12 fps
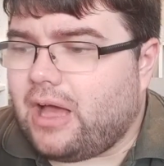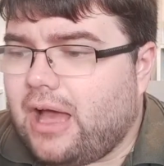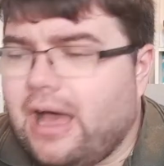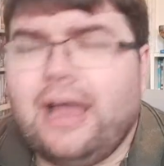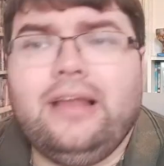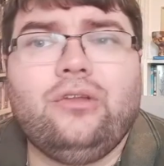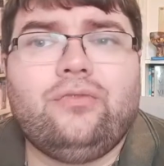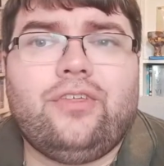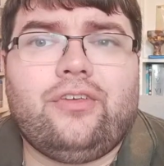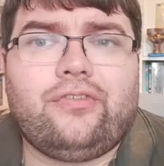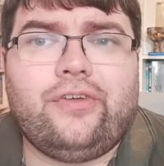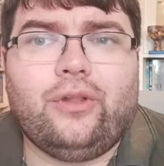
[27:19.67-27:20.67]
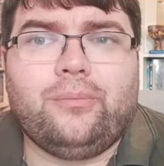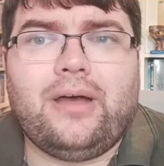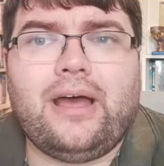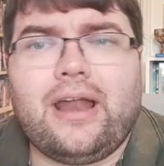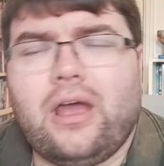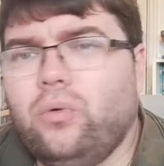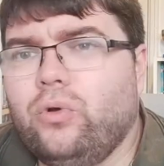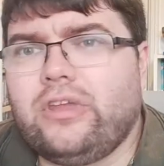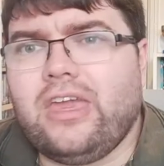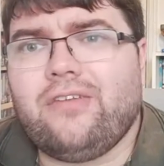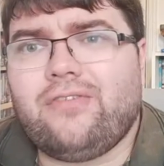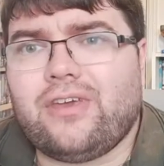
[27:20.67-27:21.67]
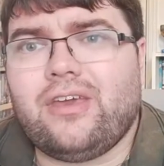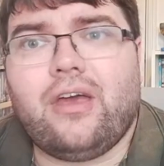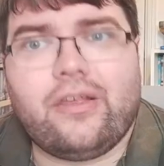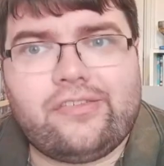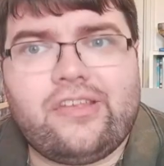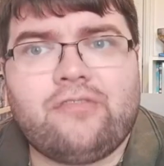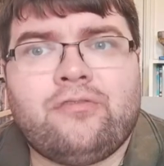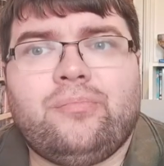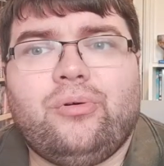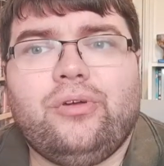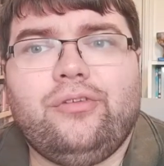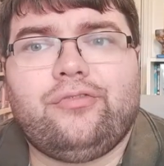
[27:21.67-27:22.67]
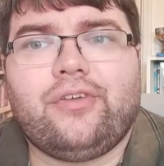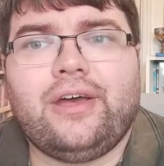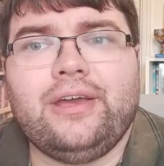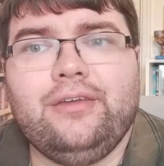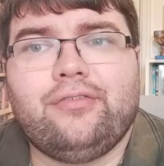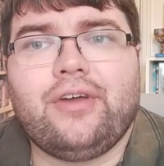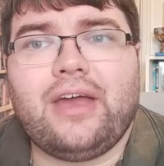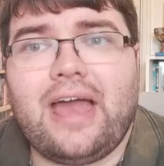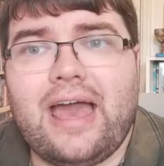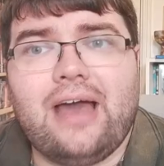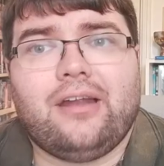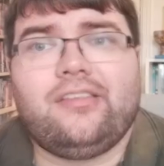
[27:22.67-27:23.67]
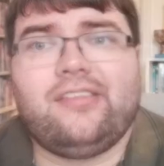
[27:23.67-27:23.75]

I love this film, and I would give it a 7.5 out of